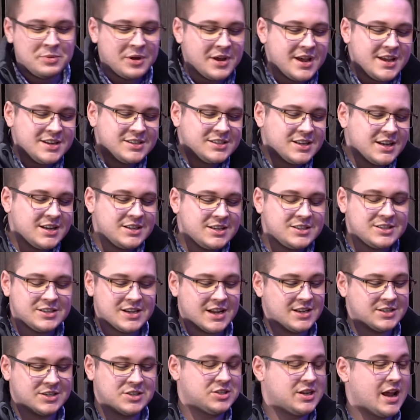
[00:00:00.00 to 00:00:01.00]
it's the
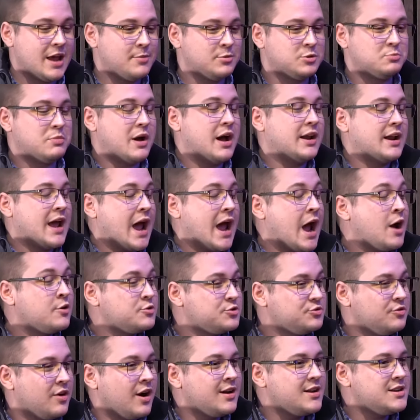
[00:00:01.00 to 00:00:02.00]
same as buying a house,
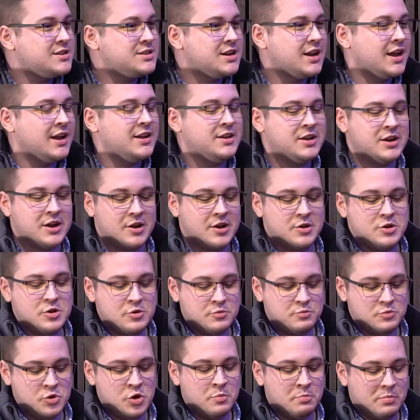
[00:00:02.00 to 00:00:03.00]
right? Isn't it? You know,
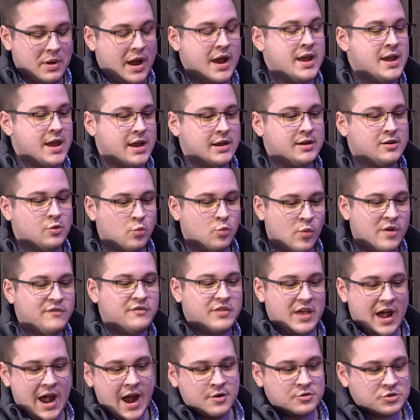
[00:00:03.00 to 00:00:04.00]
you're paying with
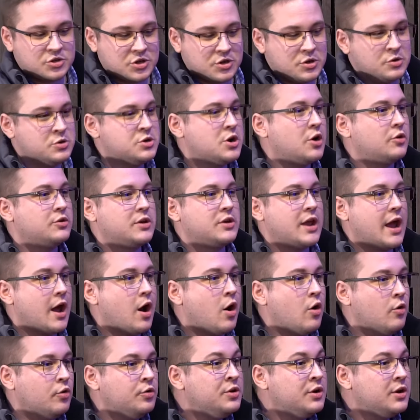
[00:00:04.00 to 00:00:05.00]
the house that you don't yet
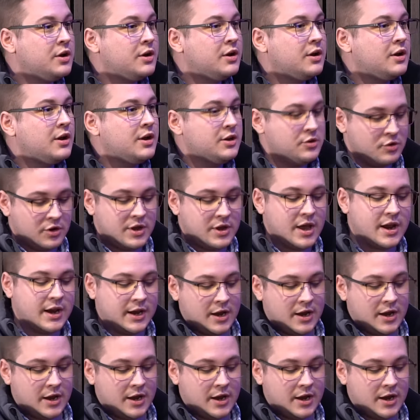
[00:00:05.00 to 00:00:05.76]
own. You're getting a